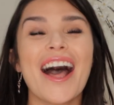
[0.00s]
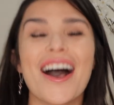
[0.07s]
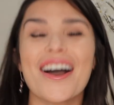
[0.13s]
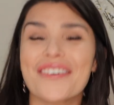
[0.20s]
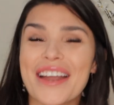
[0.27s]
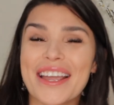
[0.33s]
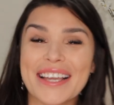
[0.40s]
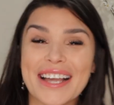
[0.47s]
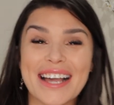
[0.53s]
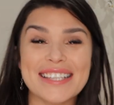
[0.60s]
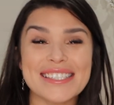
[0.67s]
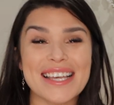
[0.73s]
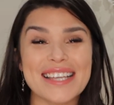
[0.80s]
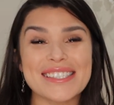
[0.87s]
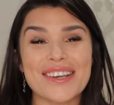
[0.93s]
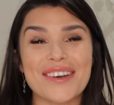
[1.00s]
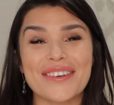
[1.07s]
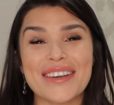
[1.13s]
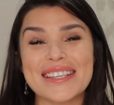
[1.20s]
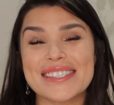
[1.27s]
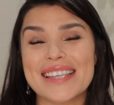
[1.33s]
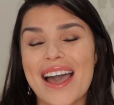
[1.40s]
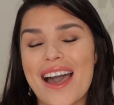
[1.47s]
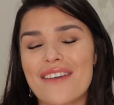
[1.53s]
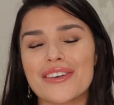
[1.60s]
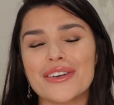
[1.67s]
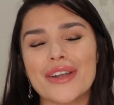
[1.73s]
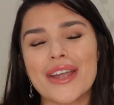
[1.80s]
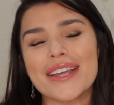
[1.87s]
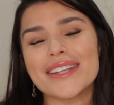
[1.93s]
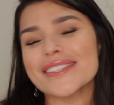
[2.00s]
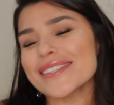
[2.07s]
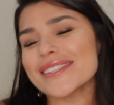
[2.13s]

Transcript: All right, guys, as always, have a great